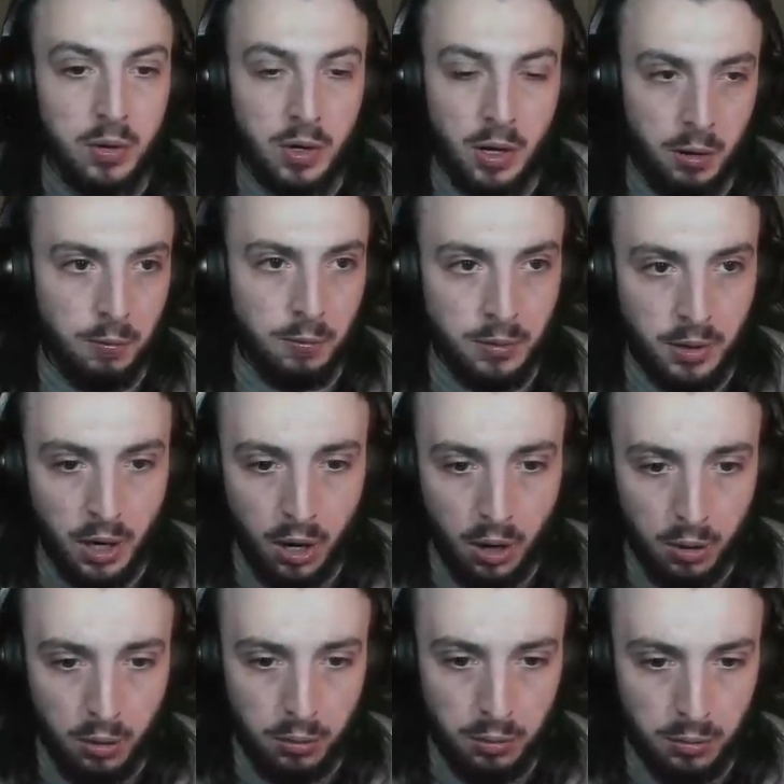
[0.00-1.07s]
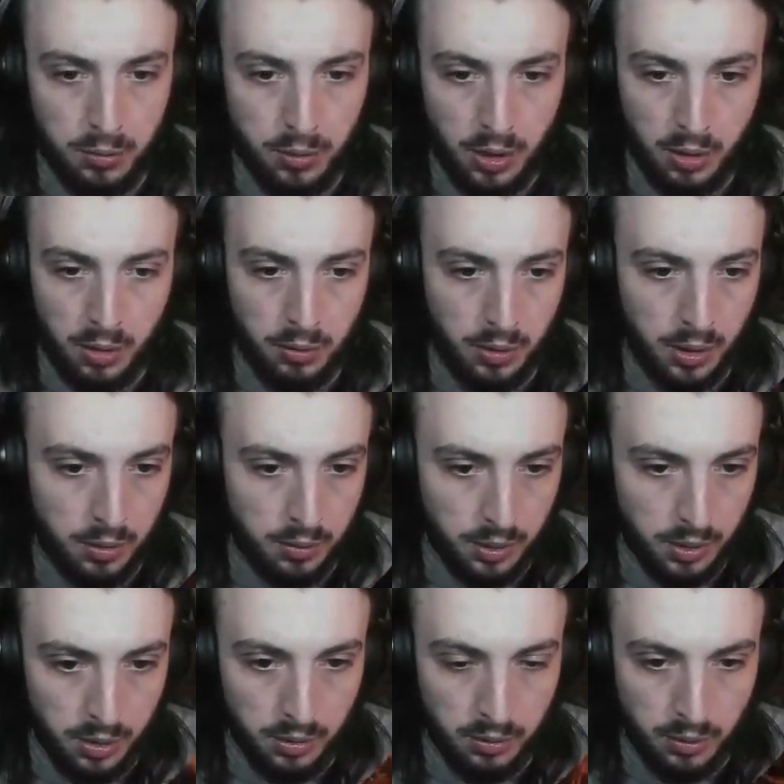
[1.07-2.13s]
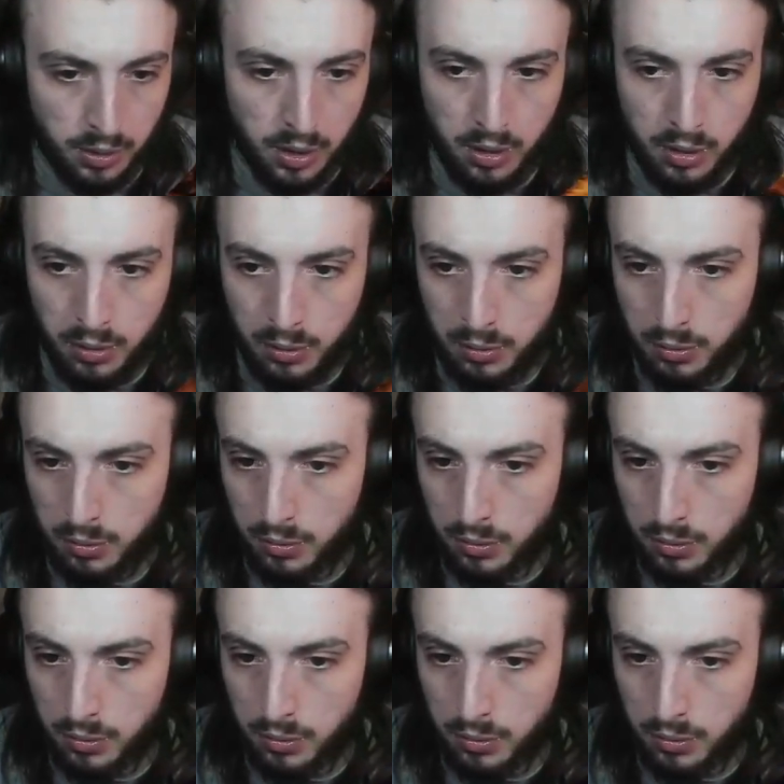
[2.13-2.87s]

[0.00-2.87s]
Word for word: No, no, no, no, no, no.